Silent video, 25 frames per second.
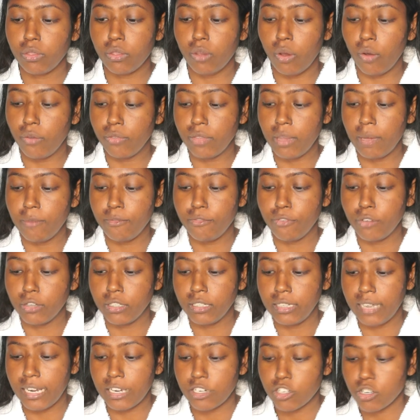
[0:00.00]
of them for the
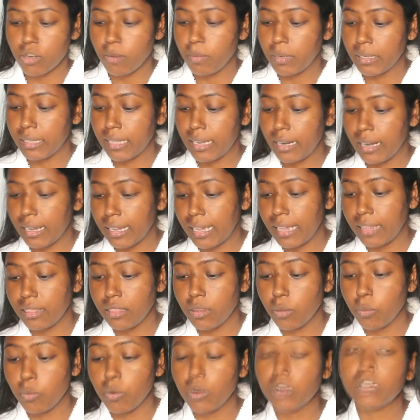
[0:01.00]
texture, but then again
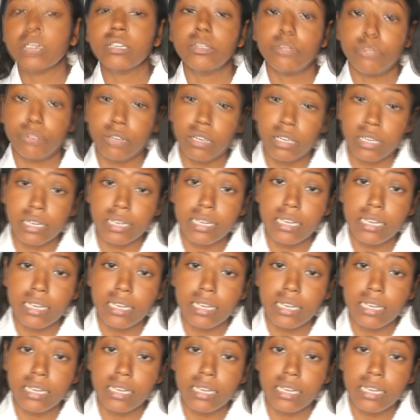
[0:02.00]
they work differently.